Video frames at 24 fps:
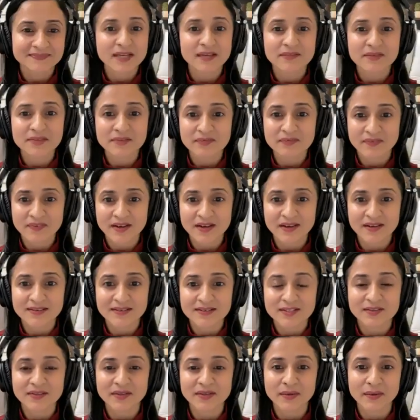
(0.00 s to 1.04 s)
have to find
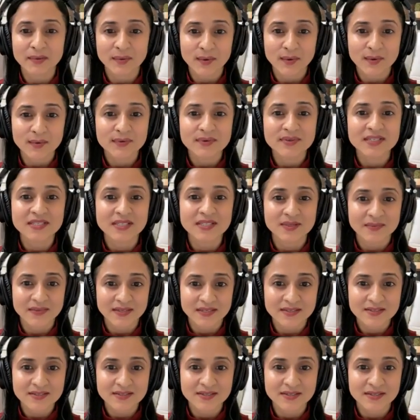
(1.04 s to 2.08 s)
their own
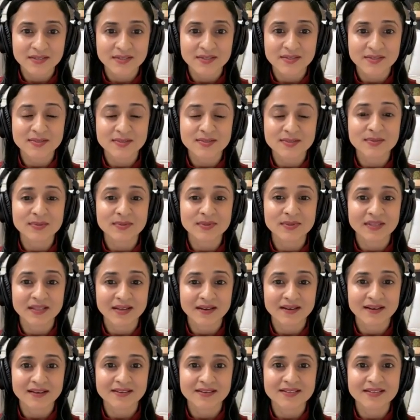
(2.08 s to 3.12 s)
grit so
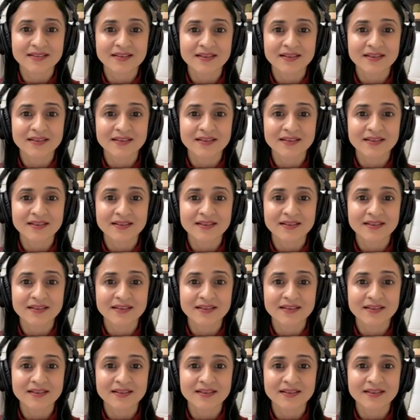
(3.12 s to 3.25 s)
that